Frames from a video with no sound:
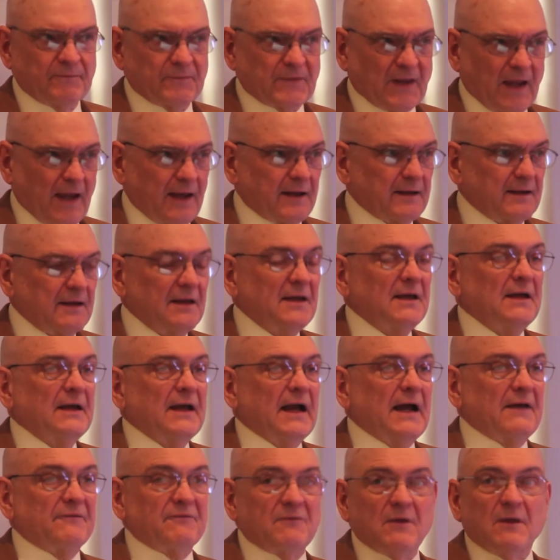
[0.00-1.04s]
Okay,
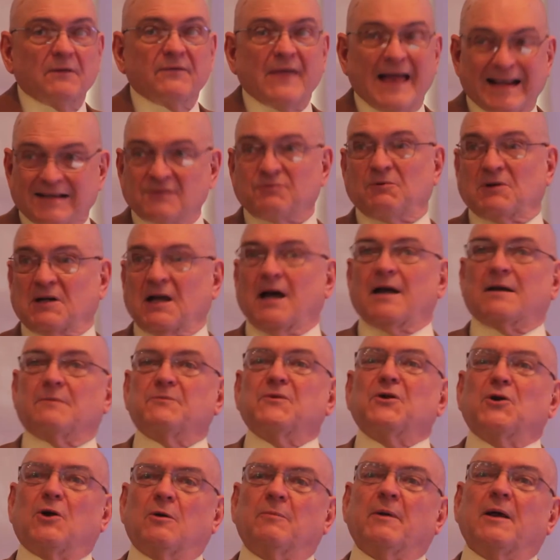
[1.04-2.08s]
and that's what got him
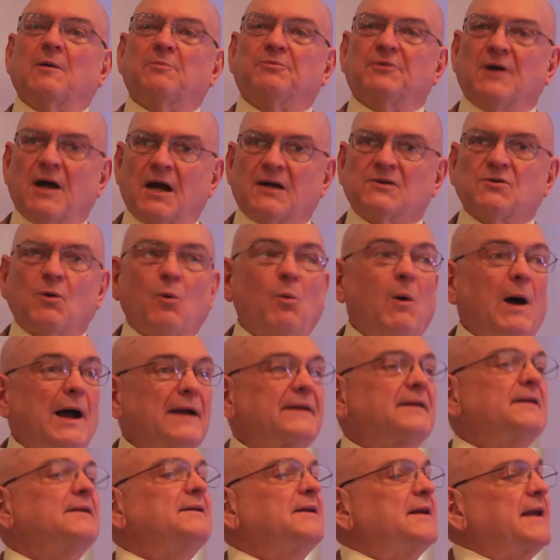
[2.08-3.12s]
the Nobel Prize. Well,
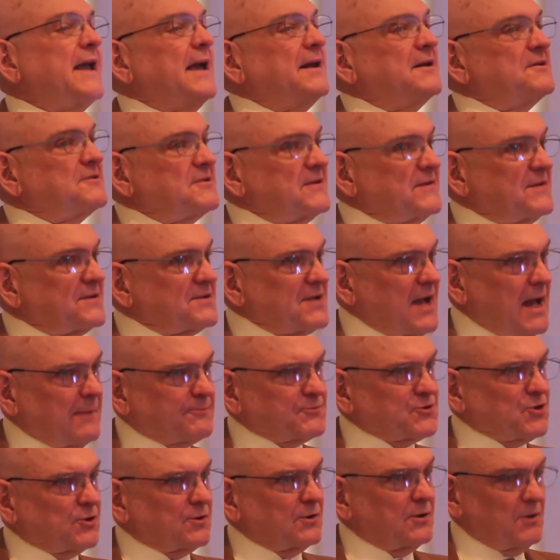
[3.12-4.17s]
why didn't it get into the
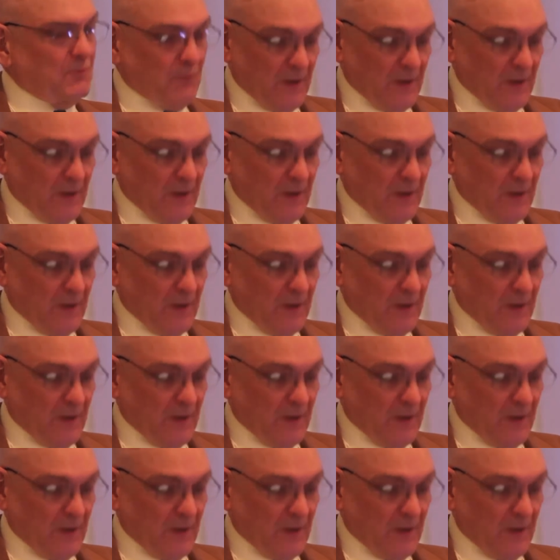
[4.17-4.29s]
top journal?